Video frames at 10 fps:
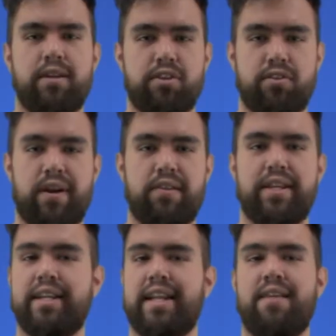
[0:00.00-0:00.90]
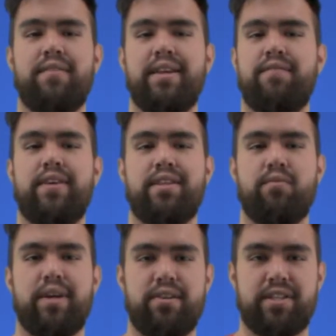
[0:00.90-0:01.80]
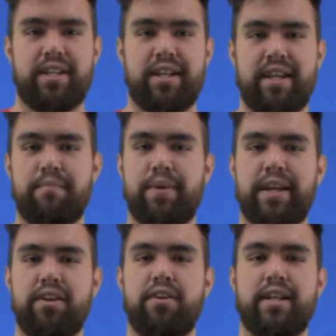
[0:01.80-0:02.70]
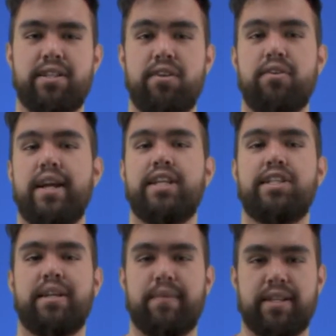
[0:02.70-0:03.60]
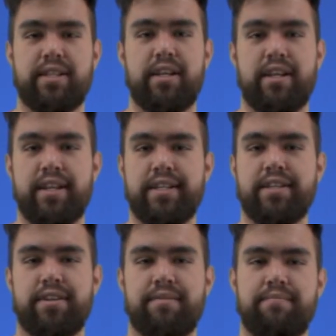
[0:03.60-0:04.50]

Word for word: Your surrounding can heavily affect the way you study, and picking your ideal location can make studying easier.